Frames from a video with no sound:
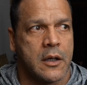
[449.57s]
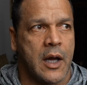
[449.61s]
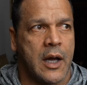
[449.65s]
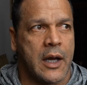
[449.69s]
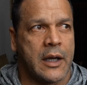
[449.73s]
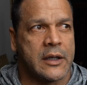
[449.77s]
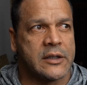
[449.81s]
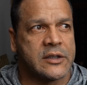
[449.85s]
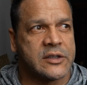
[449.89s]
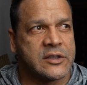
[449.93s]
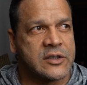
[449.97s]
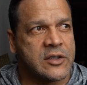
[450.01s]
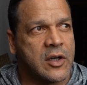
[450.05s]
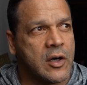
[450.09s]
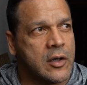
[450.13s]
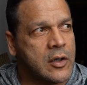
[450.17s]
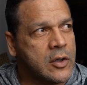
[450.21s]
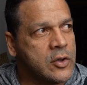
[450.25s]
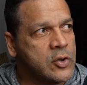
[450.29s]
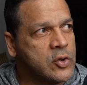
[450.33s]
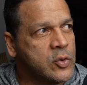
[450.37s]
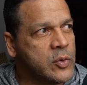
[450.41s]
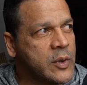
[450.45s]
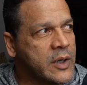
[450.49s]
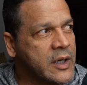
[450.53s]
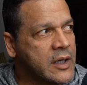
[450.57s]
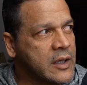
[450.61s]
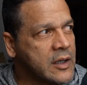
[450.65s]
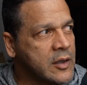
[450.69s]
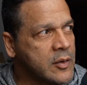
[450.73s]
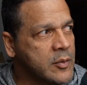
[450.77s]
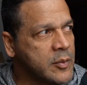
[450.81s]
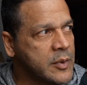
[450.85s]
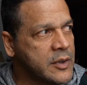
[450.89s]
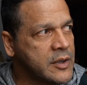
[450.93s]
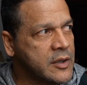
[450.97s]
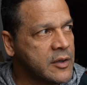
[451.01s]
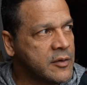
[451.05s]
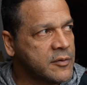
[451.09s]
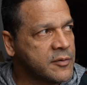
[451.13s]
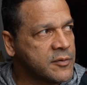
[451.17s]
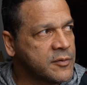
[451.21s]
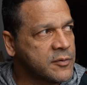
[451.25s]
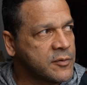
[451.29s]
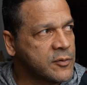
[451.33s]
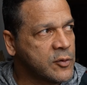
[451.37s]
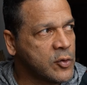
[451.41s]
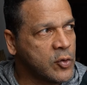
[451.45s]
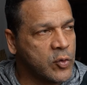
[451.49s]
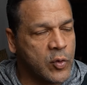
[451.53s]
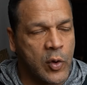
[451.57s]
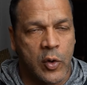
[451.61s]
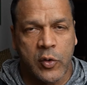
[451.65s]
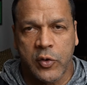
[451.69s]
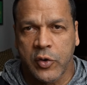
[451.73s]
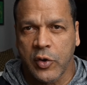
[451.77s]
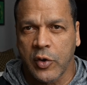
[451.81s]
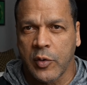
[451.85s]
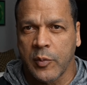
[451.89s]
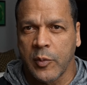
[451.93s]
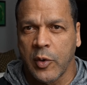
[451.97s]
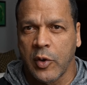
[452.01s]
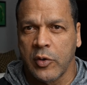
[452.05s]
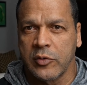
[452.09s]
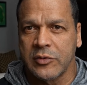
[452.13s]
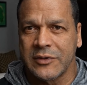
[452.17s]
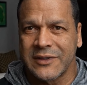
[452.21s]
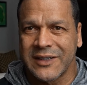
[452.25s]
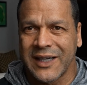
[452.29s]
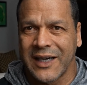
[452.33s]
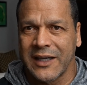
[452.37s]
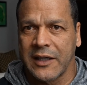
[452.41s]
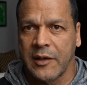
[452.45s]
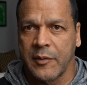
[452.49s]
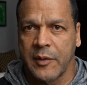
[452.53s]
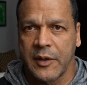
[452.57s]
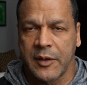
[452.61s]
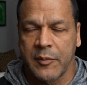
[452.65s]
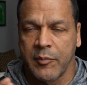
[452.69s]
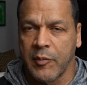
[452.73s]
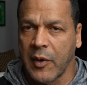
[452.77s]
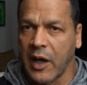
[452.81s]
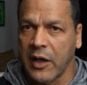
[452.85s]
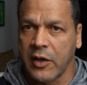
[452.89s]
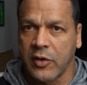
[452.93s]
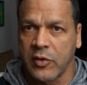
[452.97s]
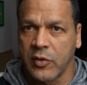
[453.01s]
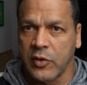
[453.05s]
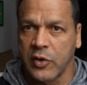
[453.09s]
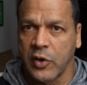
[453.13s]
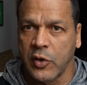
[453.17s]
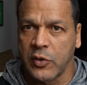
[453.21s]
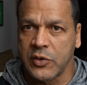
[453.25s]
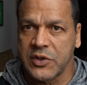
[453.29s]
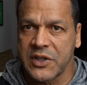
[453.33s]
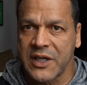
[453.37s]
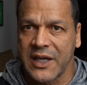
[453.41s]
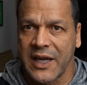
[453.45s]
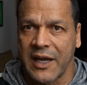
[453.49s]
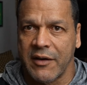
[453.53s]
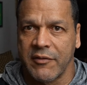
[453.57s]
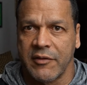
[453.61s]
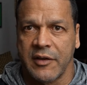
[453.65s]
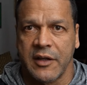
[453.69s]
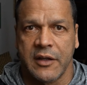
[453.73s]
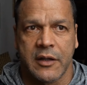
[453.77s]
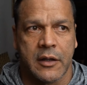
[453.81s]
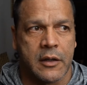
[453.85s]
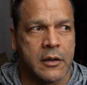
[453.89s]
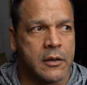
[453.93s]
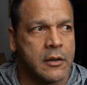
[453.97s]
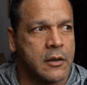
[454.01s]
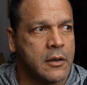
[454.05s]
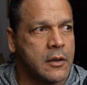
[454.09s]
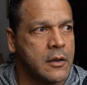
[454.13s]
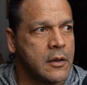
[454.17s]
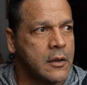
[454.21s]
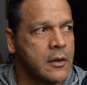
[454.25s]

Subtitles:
I started doing a little bit of growth hormone, tiny bit, microdosing everything.